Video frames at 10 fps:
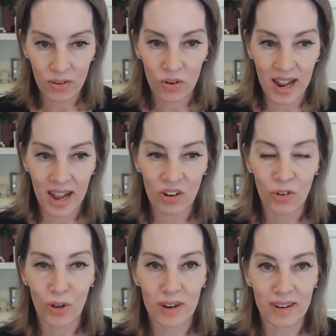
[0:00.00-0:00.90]

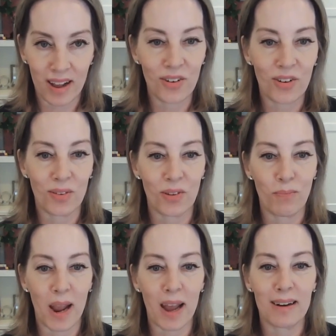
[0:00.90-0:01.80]
natural attention
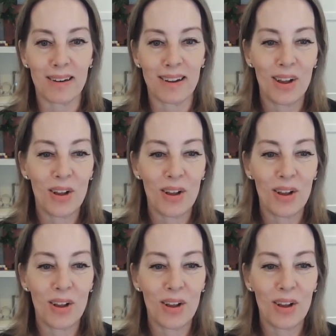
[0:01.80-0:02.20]
span.